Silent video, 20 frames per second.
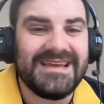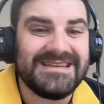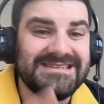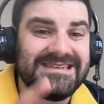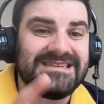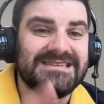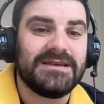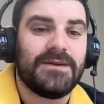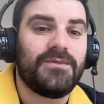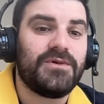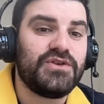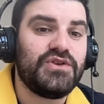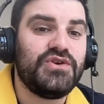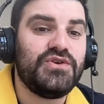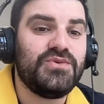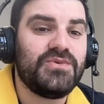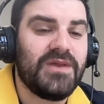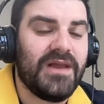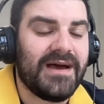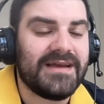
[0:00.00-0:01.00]
Is he someone
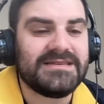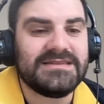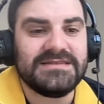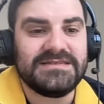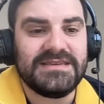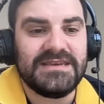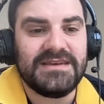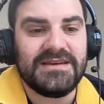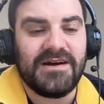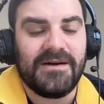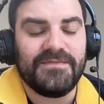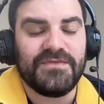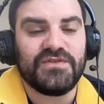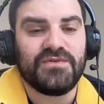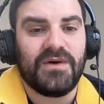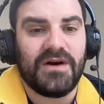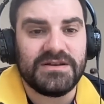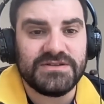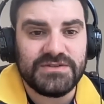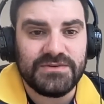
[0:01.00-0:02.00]
you'd like to see come
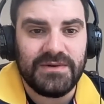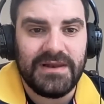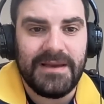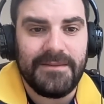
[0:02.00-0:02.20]
to Arsenal?